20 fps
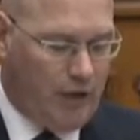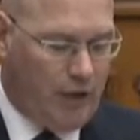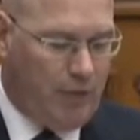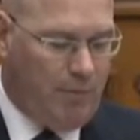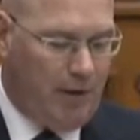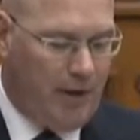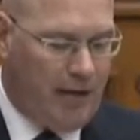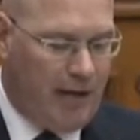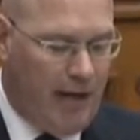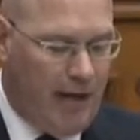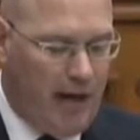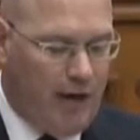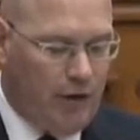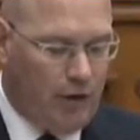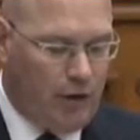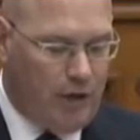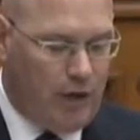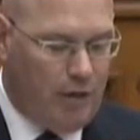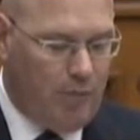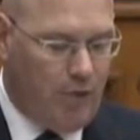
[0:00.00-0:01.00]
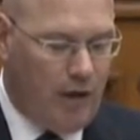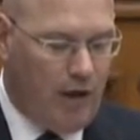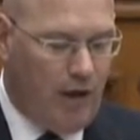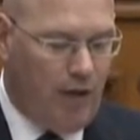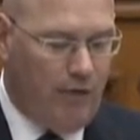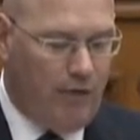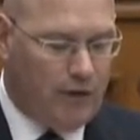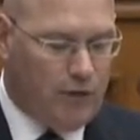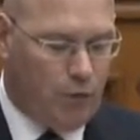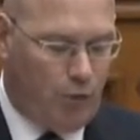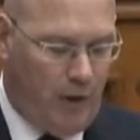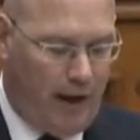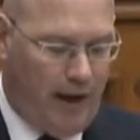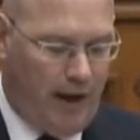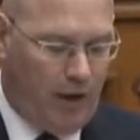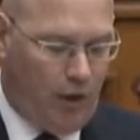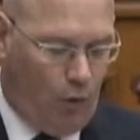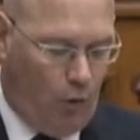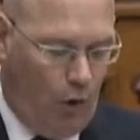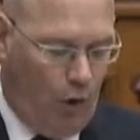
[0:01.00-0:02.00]
She began her email this
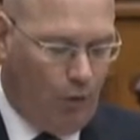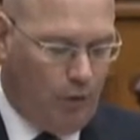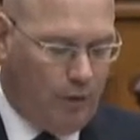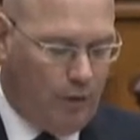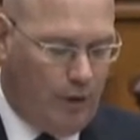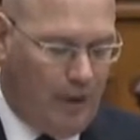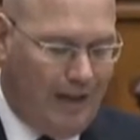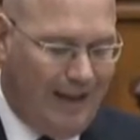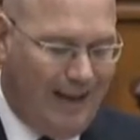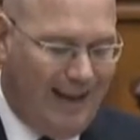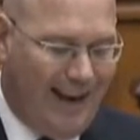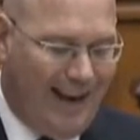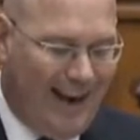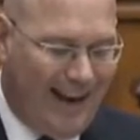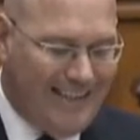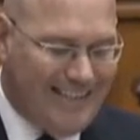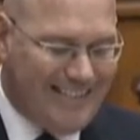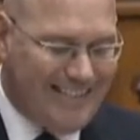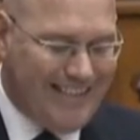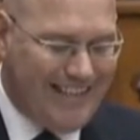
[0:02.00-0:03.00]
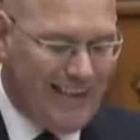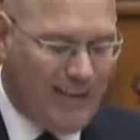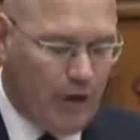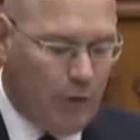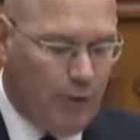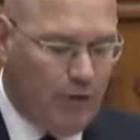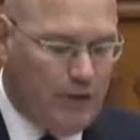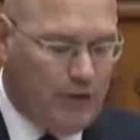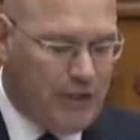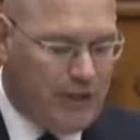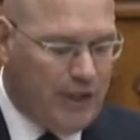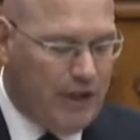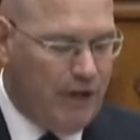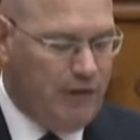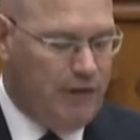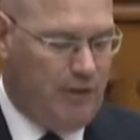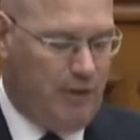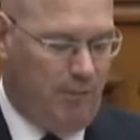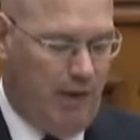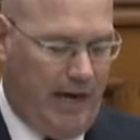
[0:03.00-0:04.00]
way, quote, "I sit here with
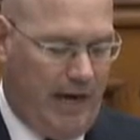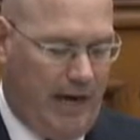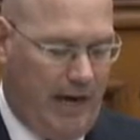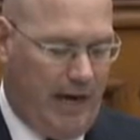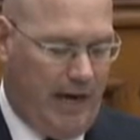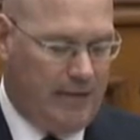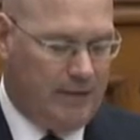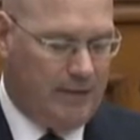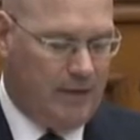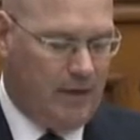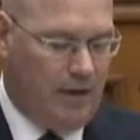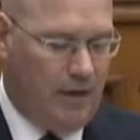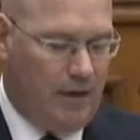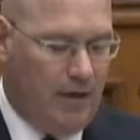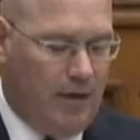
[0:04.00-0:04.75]
tears in my eyes.